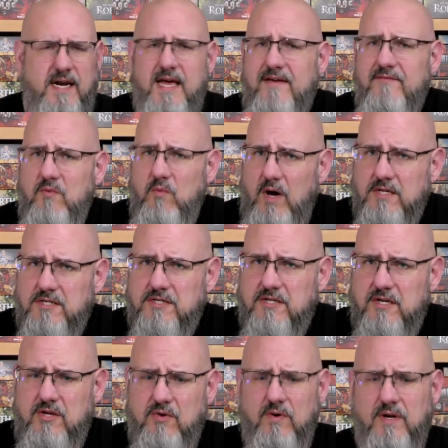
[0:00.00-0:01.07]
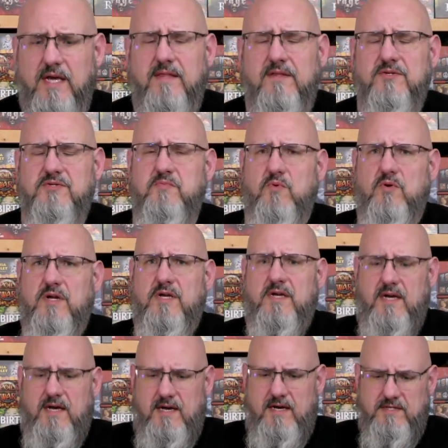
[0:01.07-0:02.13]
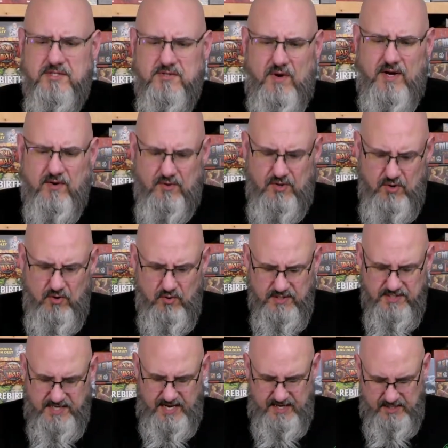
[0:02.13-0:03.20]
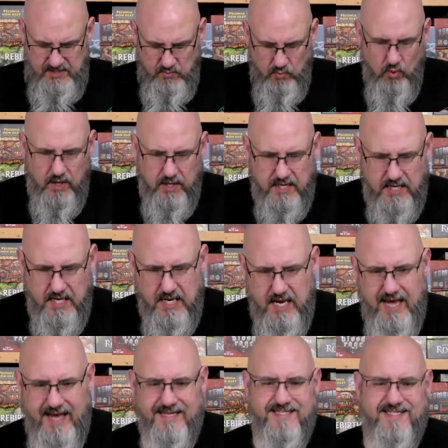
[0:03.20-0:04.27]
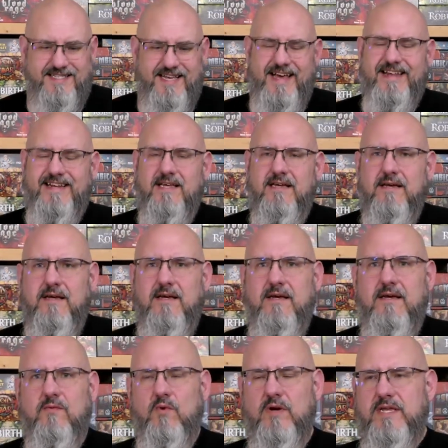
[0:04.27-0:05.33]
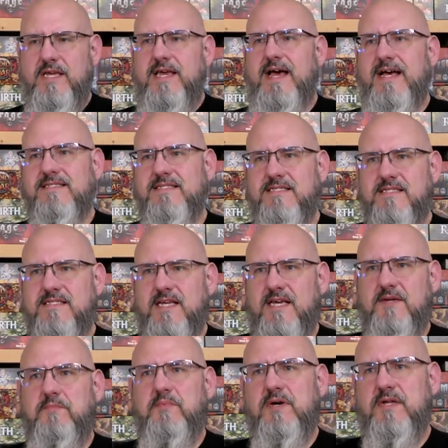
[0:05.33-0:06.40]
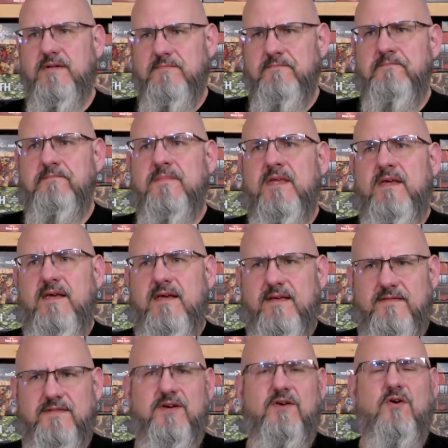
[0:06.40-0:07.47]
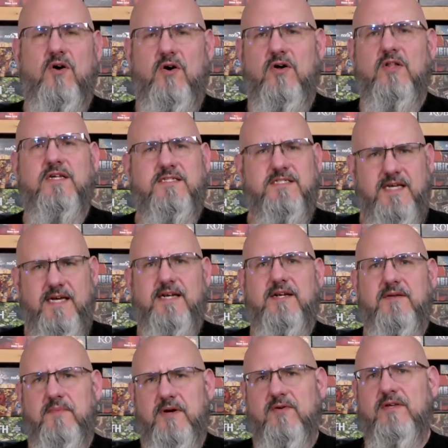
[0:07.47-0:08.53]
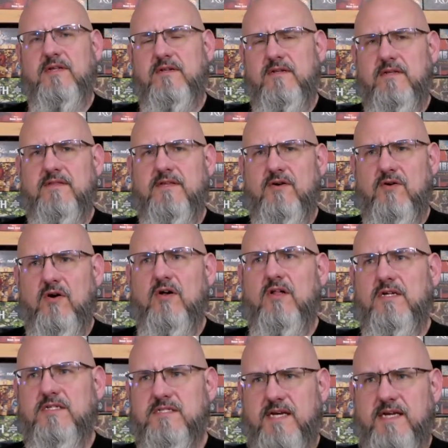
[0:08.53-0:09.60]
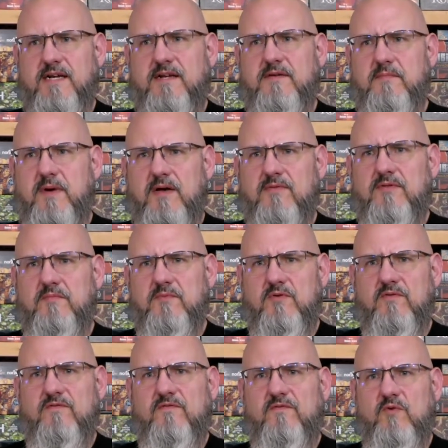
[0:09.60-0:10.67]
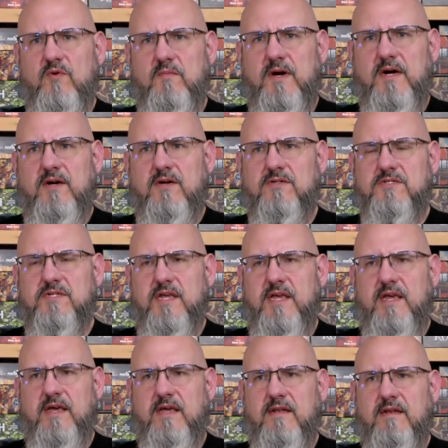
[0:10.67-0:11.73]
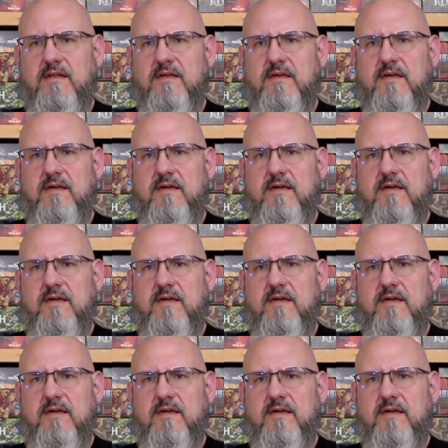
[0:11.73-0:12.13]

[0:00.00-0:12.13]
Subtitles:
I haven't watched the Q&A this morning, so I don't know exactly what he has said, what he hasn't said, but they're all excited about it. They're all excited about the move to Fort Myers, and